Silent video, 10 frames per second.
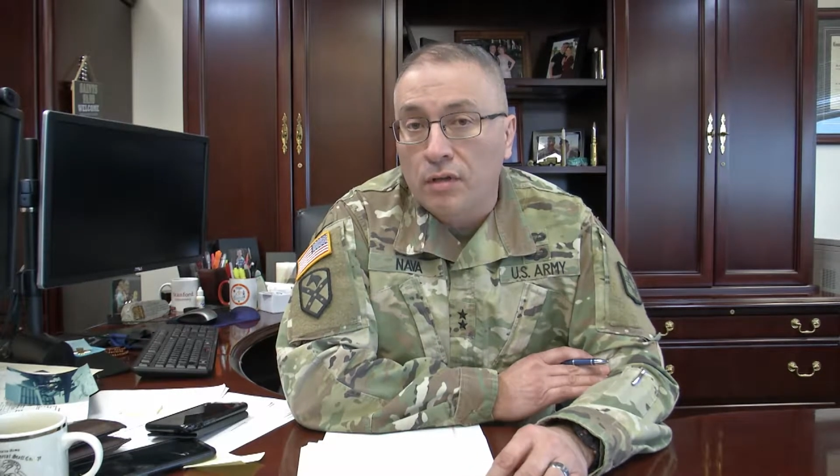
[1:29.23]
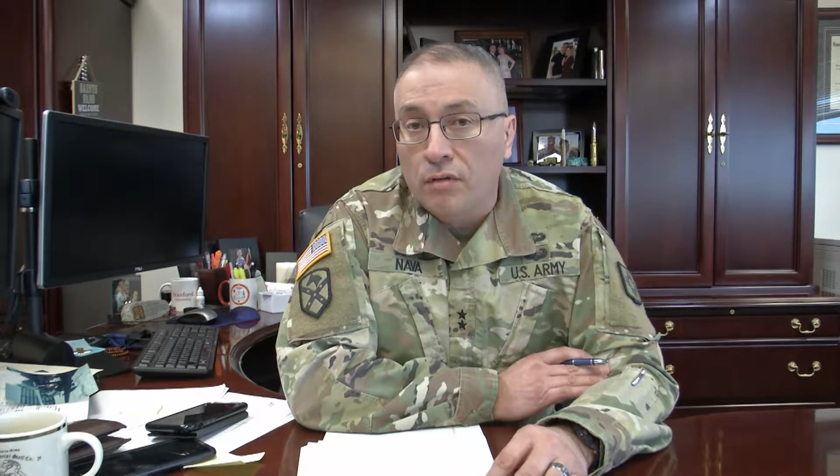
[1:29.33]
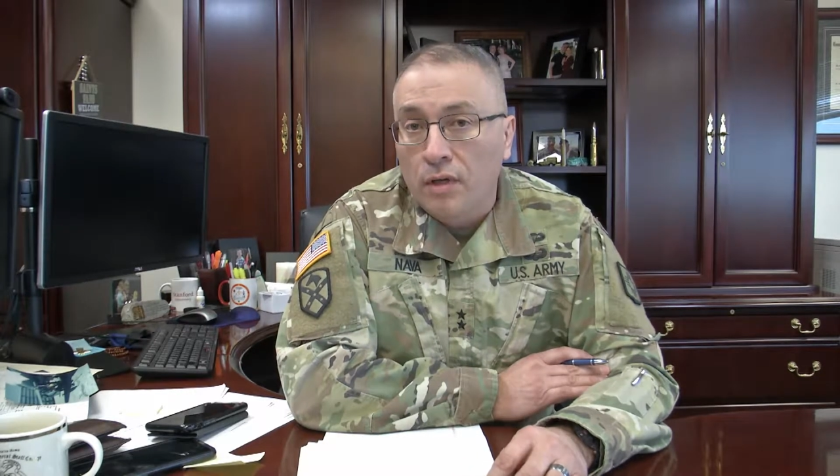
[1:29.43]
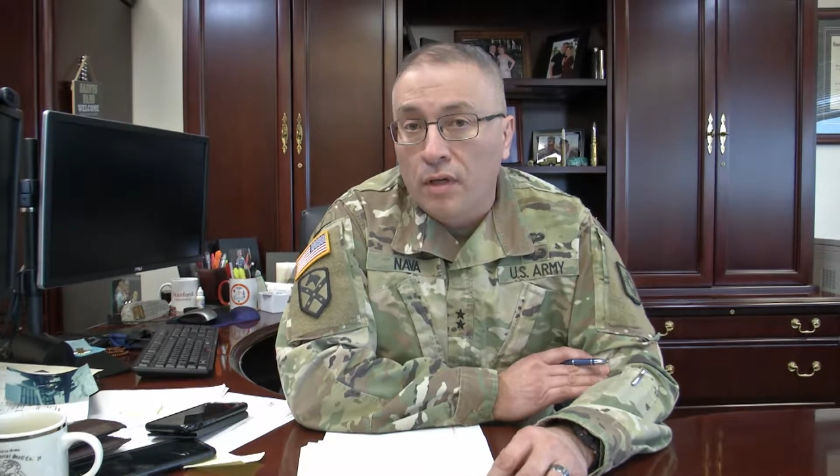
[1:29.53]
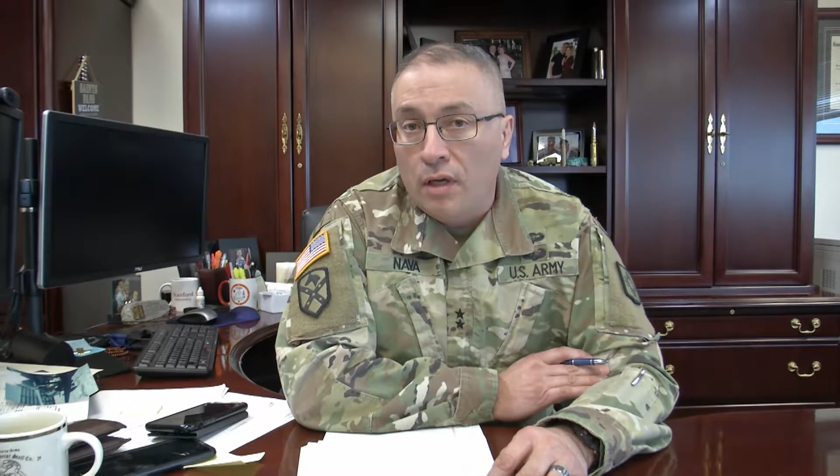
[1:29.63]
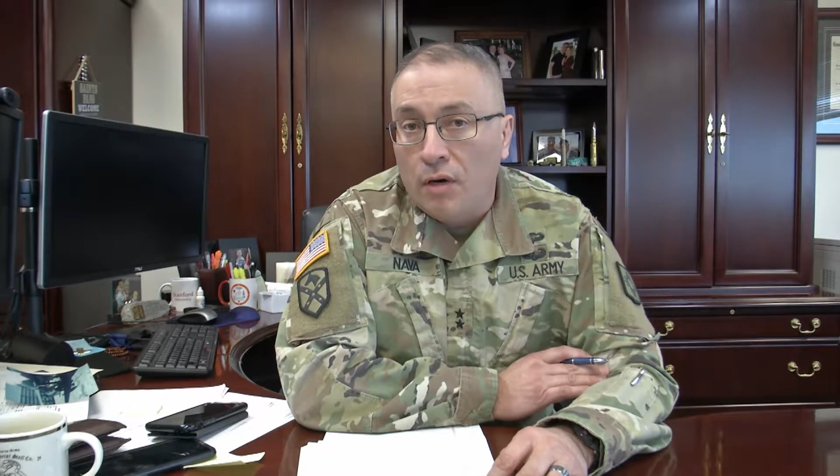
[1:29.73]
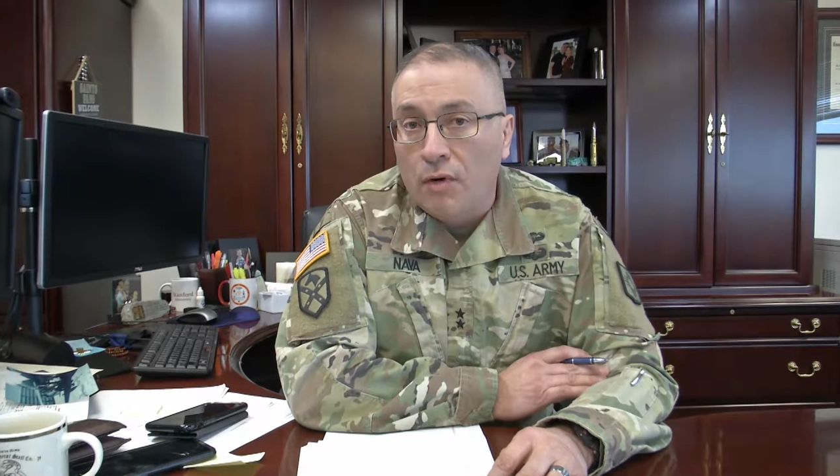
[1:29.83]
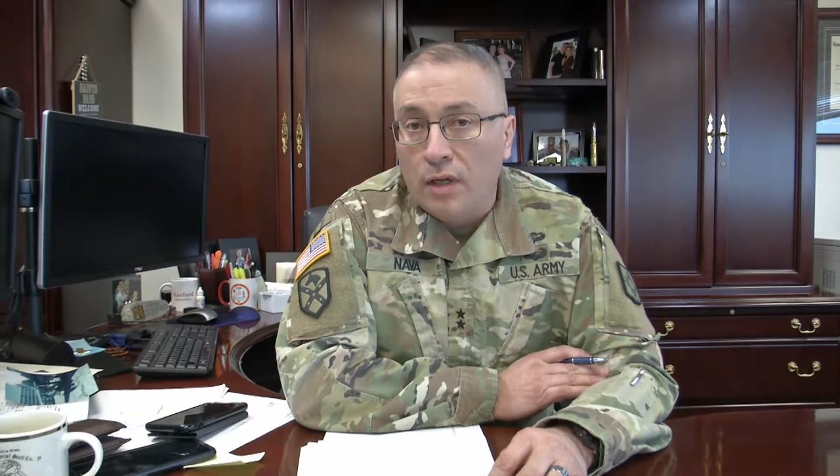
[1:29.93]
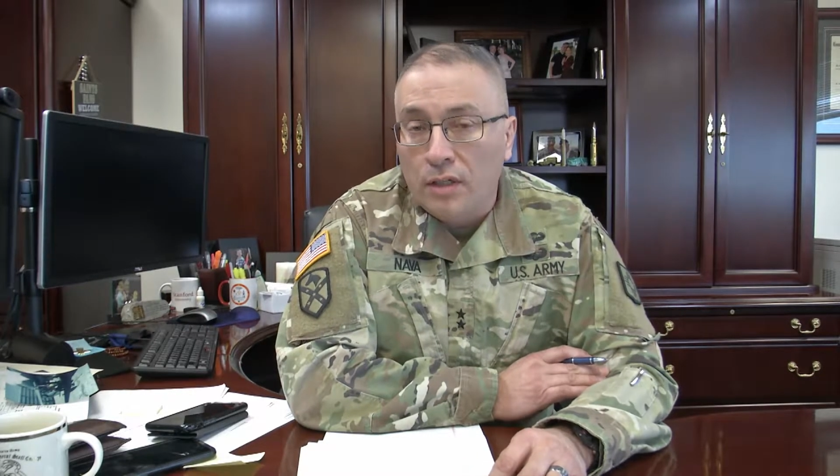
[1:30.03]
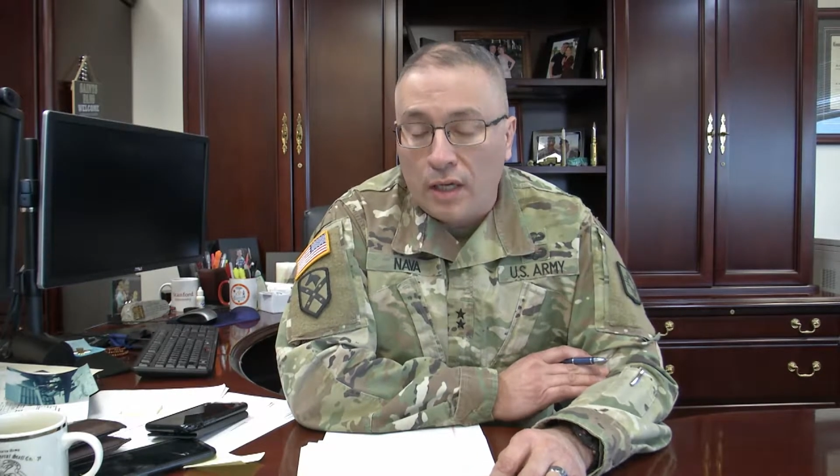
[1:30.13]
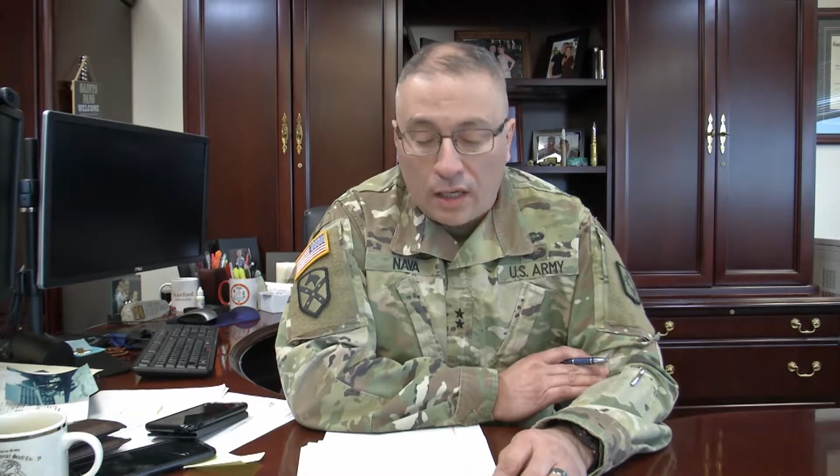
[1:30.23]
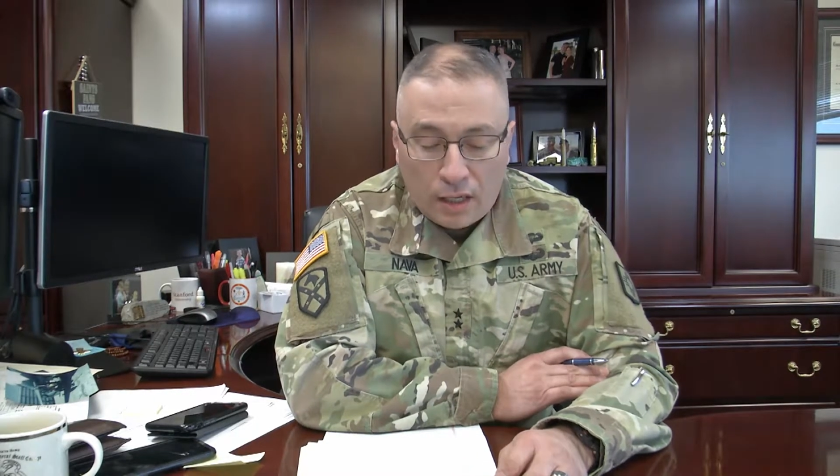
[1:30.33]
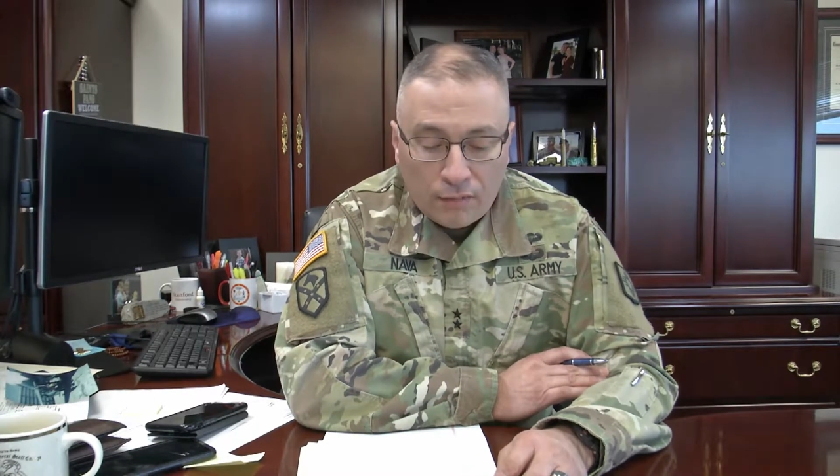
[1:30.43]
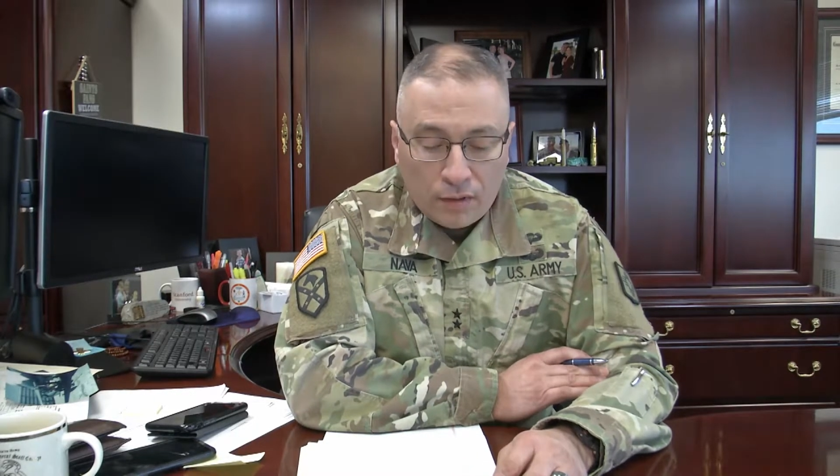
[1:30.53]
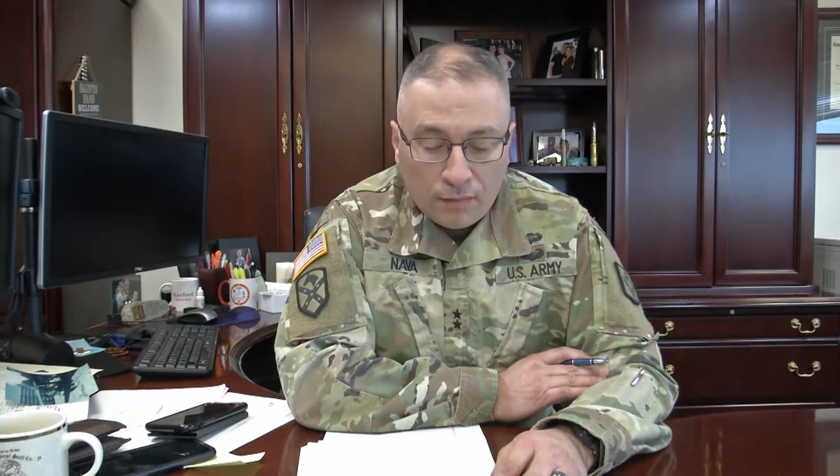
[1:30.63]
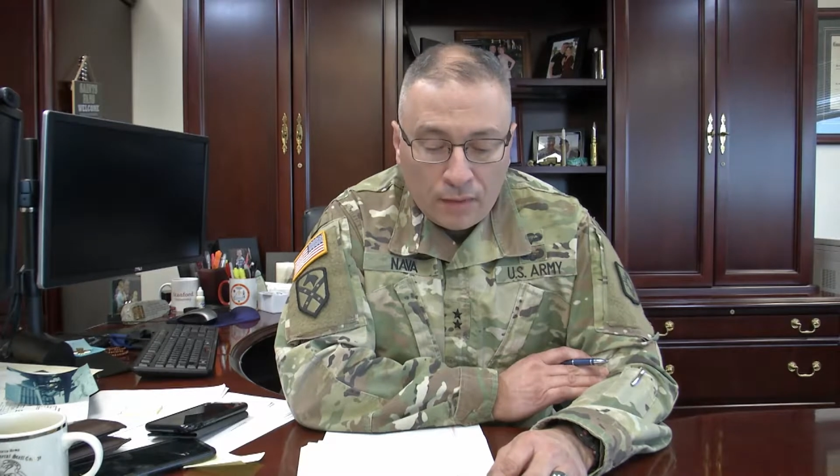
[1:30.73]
and we're going to take care of you.